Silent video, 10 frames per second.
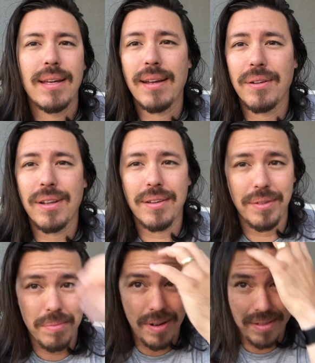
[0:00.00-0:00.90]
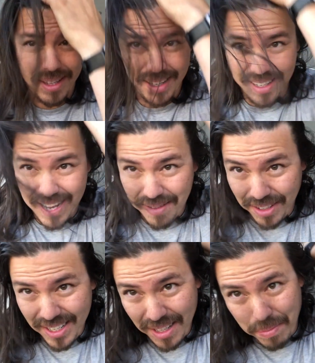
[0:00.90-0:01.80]
I know a lot of you probably think, Candy,
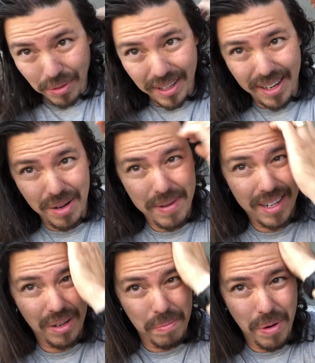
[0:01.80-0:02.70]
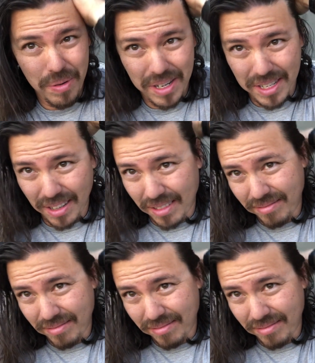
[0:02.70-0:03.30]
you need to pull that hair back in a ponytail.